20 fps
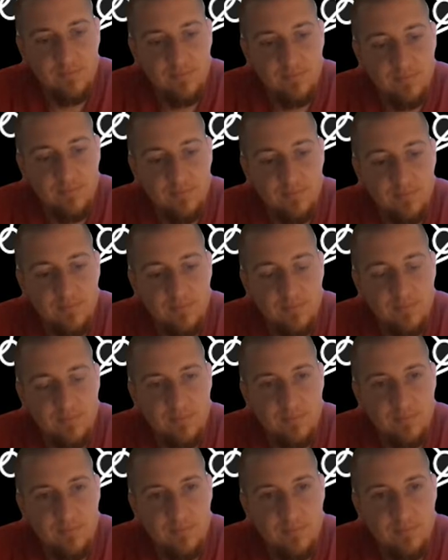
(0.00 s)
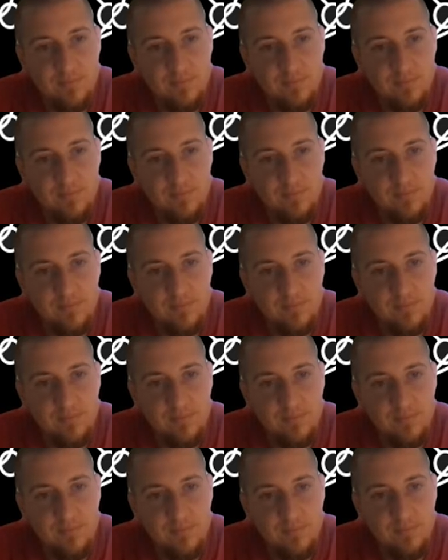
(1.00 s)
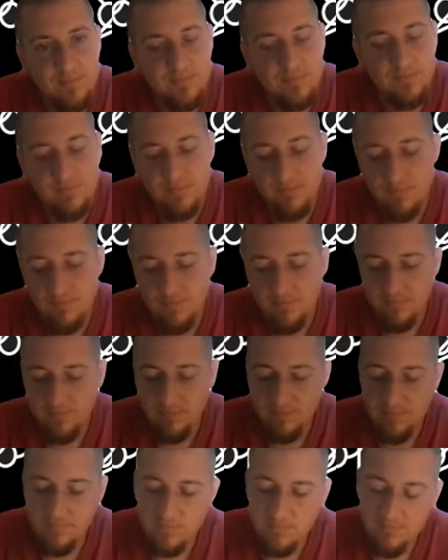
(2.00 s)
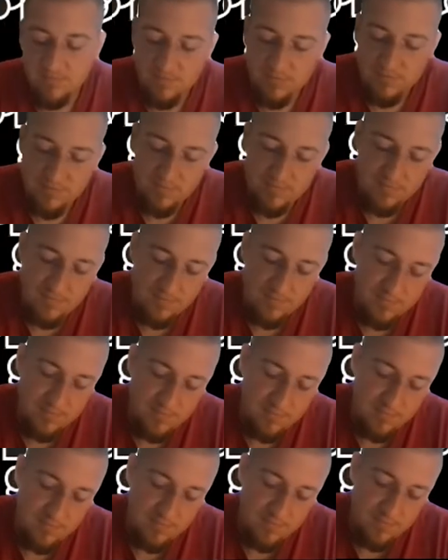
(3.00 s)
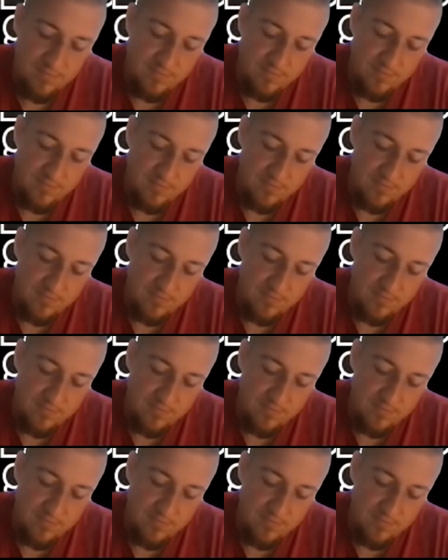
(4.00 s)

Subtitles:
No words are spoken by the person on screen.